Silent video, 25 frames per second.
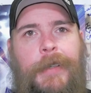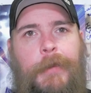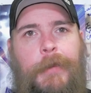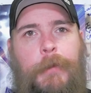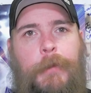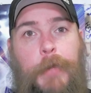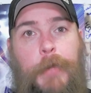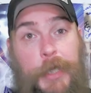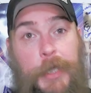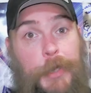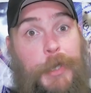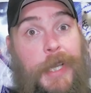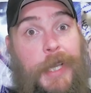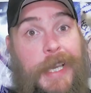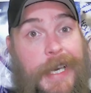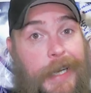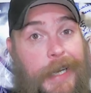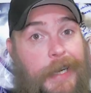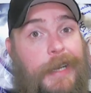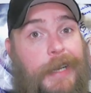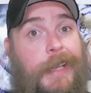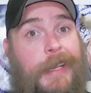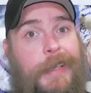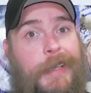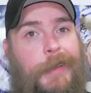but she
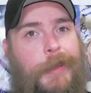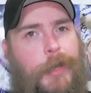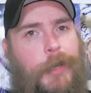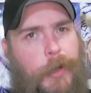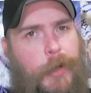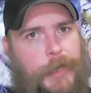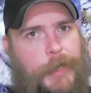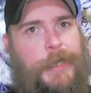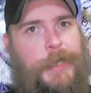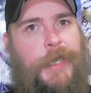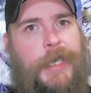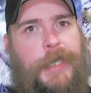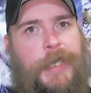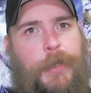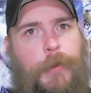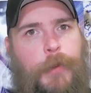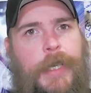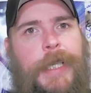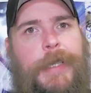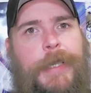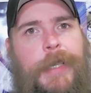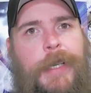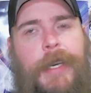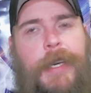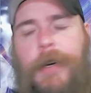edited it 36
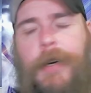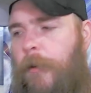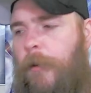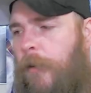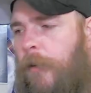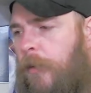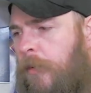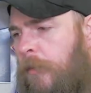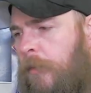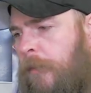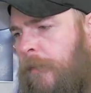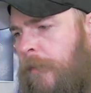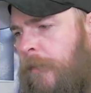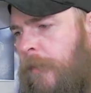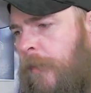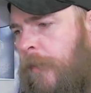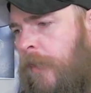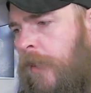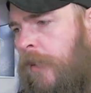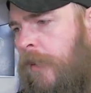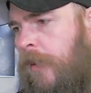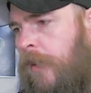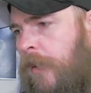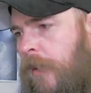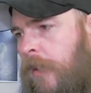weeks ago.
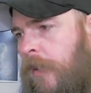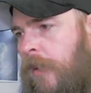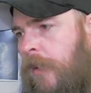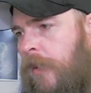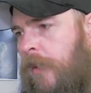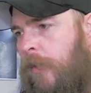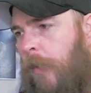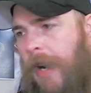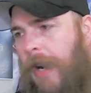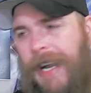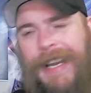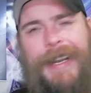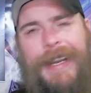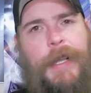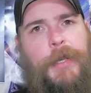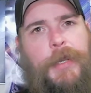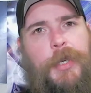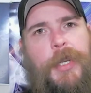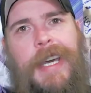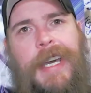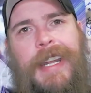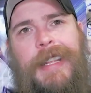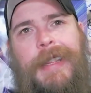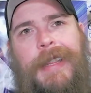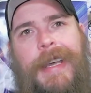Why did
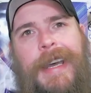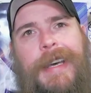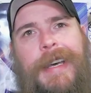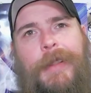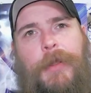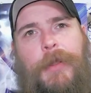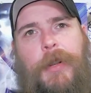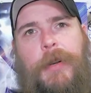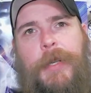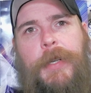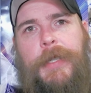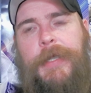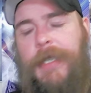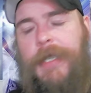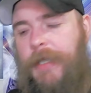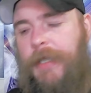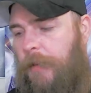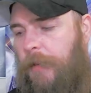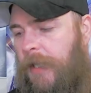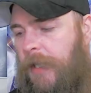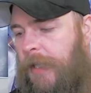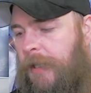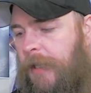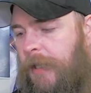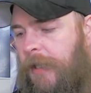she edit that 36
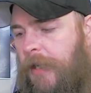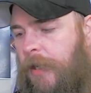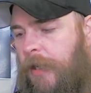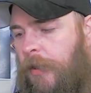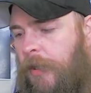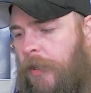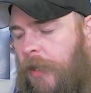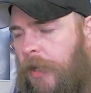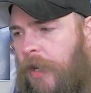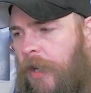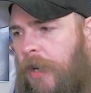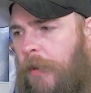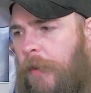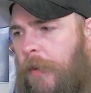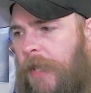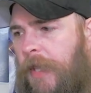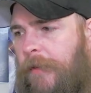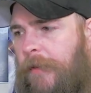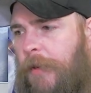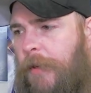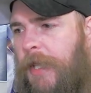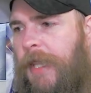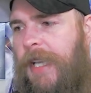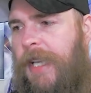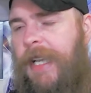weeks ago, along with
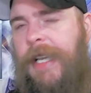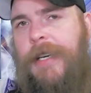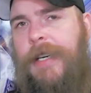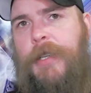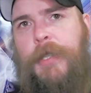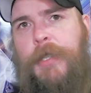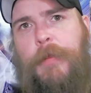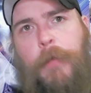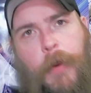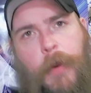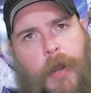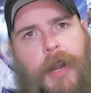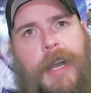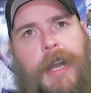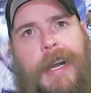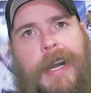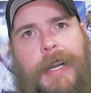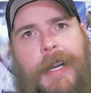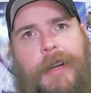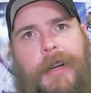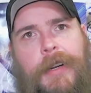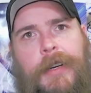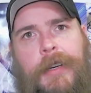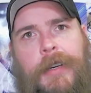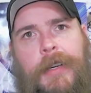everything else
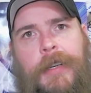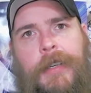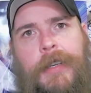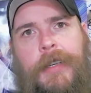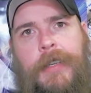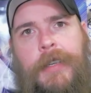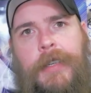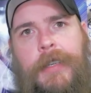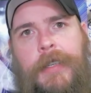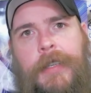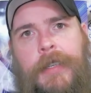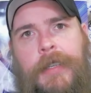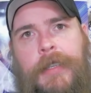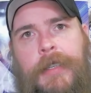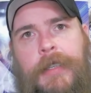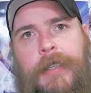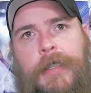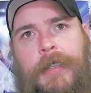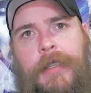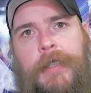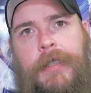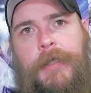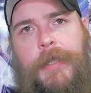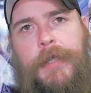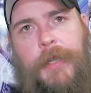prior
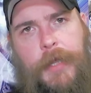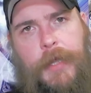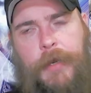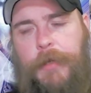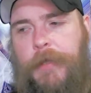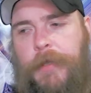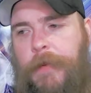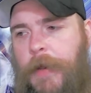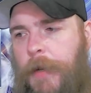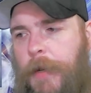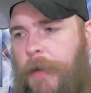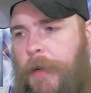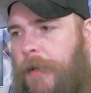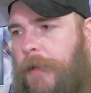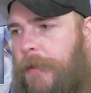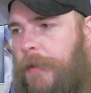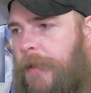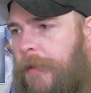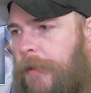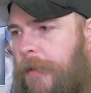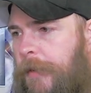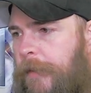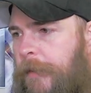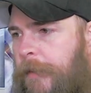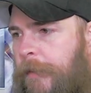to those
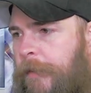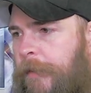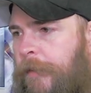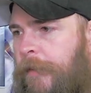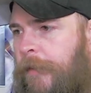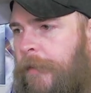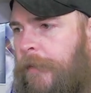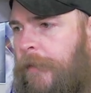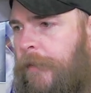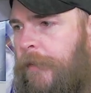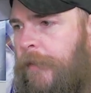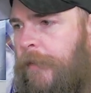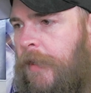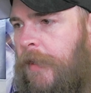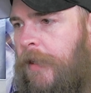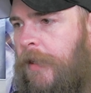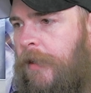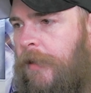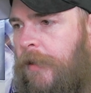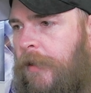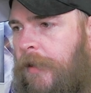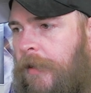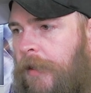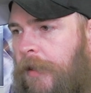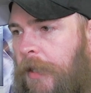photos?
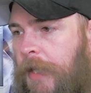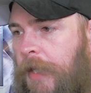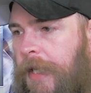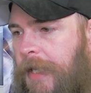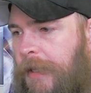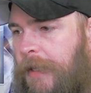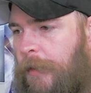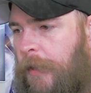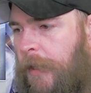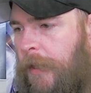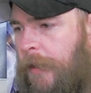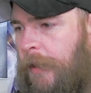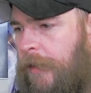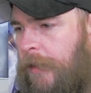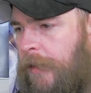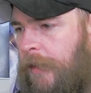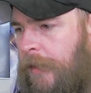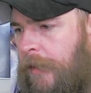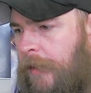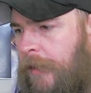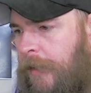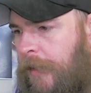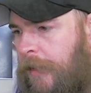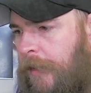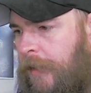Look at this one.
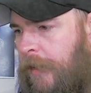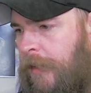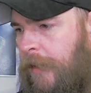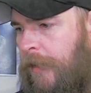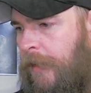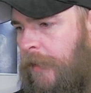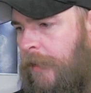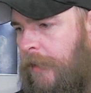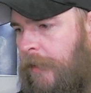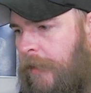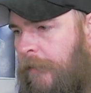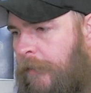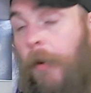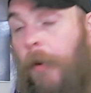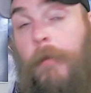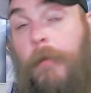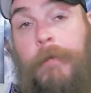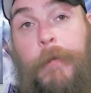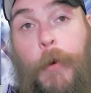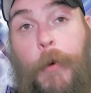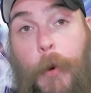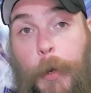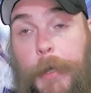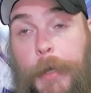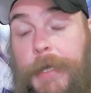
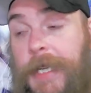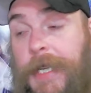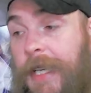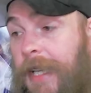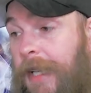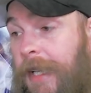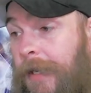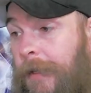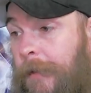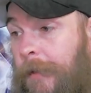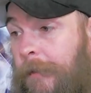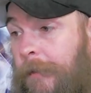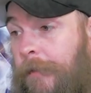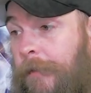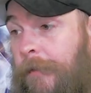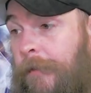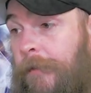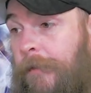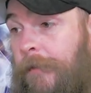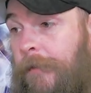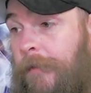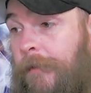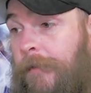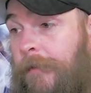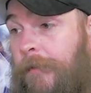From 14,
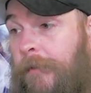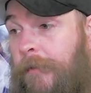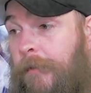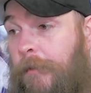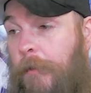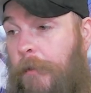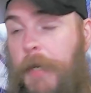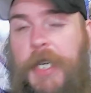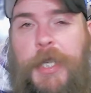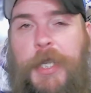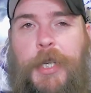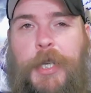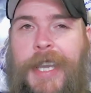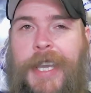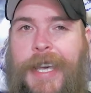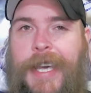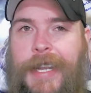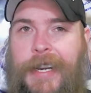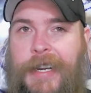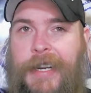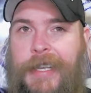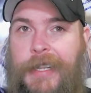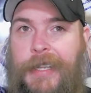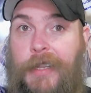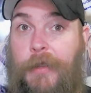but she
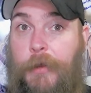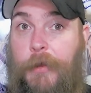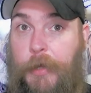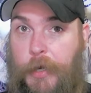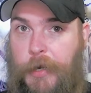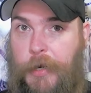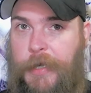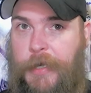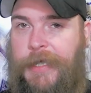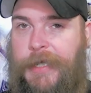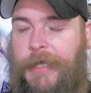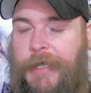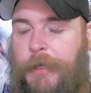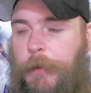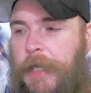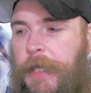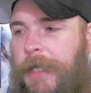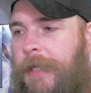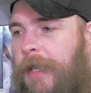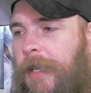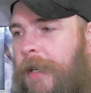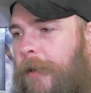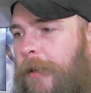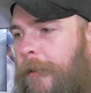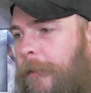edited it 36
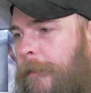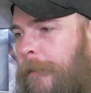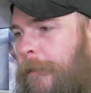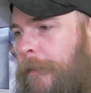weeks ago.